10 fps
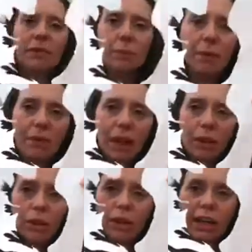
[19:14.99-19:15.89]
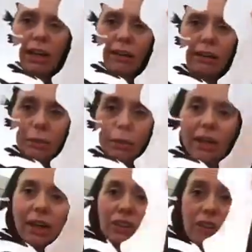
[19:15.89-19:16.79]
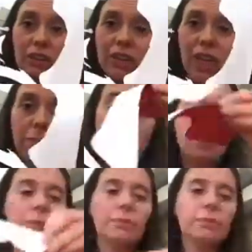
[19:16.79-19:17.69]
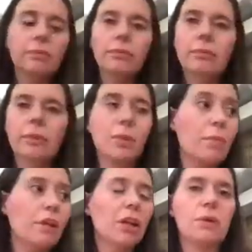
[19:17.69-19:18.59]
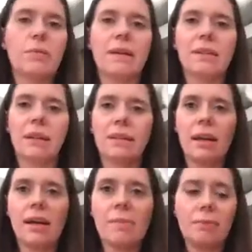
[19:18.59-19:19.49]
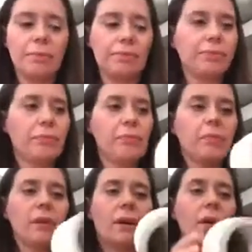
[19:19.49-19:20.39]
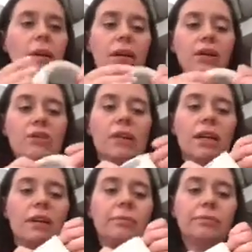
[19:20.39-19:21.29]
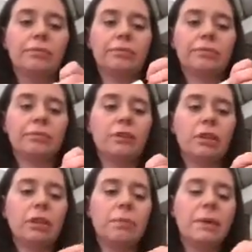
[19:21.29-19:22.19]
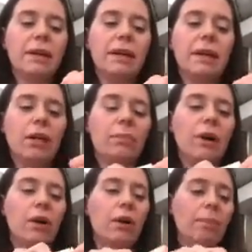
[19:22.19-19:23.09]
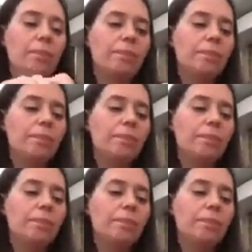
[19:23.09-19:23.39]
So this bit that I cut here, we can actually just tape up. So I'm going to use masking tape. And literally, going to peel a little bit up.